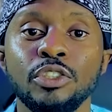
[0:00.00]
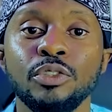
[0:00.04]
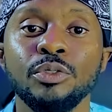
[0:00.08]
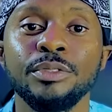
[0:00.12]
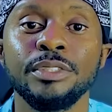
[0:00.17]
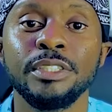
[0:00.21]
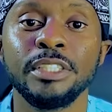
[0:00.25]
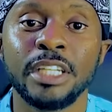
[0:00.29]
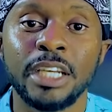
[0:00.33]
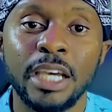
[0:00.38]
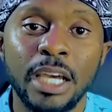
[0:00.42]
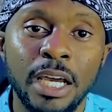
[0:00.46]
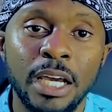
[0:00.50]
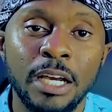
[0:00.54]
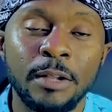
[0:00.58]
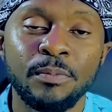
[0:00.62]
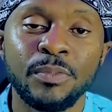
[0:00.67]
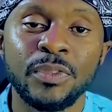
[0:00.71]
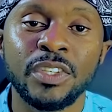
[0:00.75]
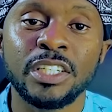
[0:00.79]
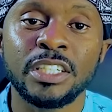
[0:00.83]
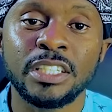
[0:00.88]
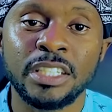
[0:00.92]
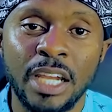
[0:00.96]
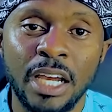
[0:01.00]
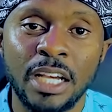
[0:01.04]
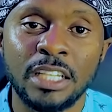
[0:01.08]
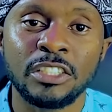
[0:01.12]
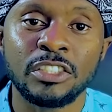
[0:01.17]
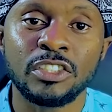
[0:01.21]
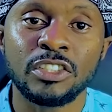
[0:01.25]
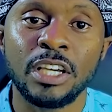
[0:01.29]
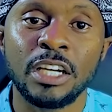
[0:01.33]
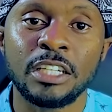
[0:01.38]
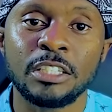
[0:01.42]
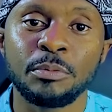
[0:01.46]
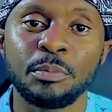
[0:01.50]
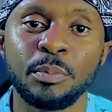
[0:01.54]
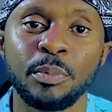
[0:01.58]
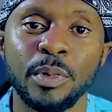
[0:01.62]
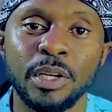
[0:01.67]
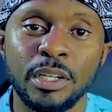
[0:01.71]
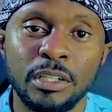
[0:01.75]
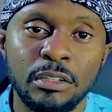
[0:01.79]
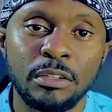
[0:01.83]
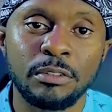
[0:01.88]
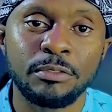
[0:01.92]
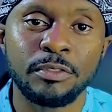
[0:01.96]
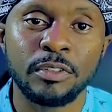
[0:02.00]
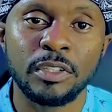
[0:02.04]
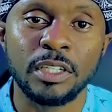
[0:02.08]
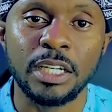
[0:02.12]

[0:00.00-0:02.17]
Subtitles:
you dare touch that microphone